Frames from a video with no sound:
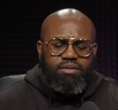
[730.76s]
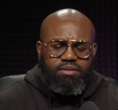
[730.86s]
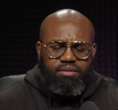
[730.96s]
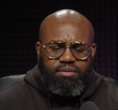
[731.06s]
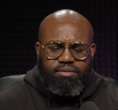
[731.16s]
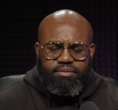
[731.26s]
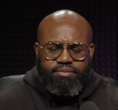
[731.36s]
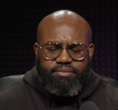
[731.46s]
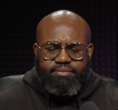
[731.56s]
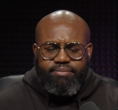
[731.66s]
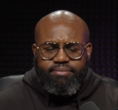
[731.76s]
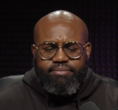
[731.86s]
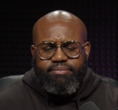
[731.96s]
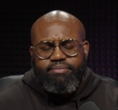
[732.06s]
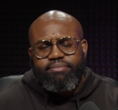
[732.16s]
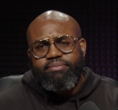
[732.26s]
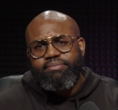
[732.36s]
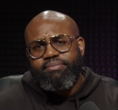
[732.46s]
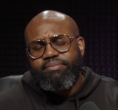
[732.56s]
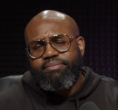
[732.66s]

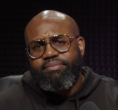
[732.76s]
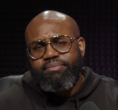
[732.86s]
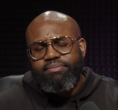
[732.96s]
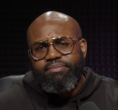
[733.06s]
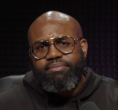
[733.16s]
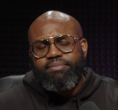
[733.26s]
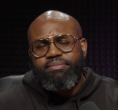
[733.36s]
Nothing is said.